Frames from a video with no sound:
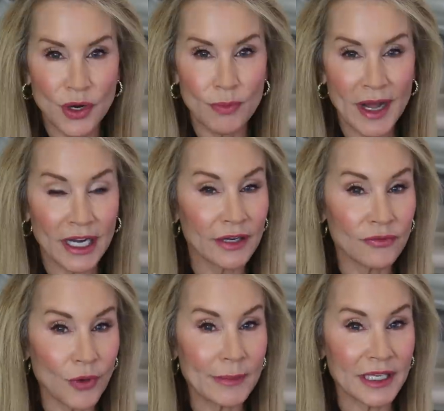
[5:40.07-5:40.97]
probiotic
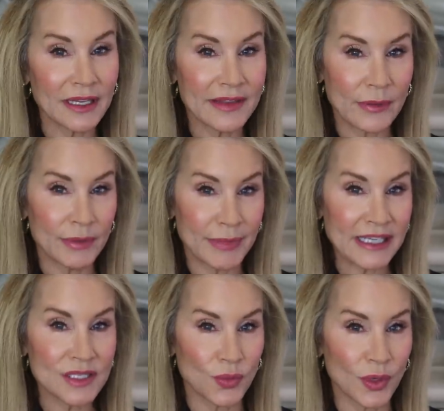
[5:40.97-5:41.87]
formula that would
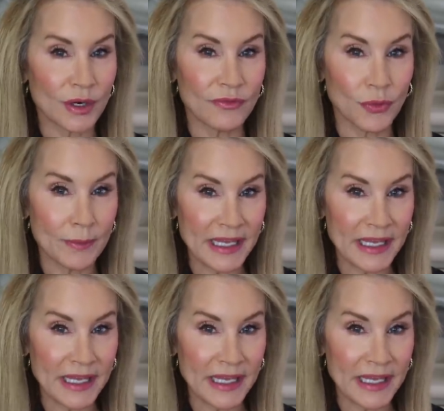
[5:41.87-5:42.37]
best work for